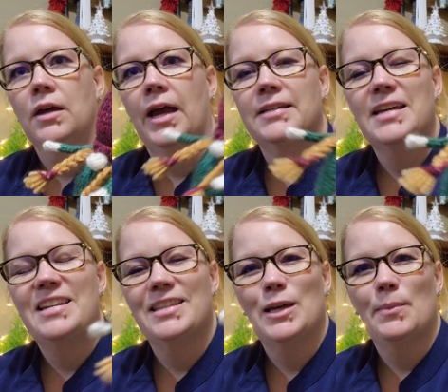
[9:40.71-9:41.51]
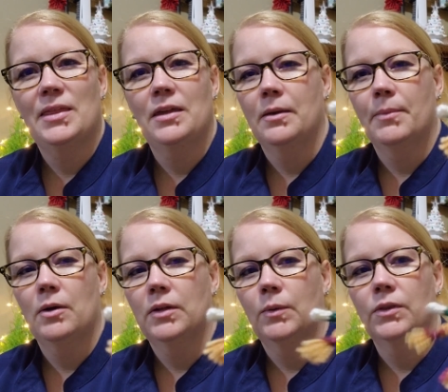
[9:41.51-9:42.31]
as I knit them, I think
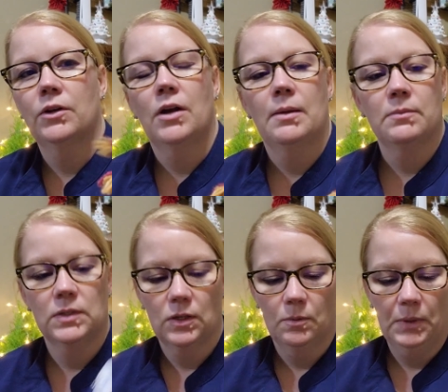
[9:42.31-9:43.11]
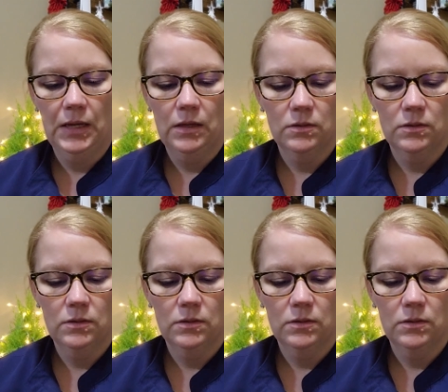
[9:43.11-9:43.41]
about like what their names could be.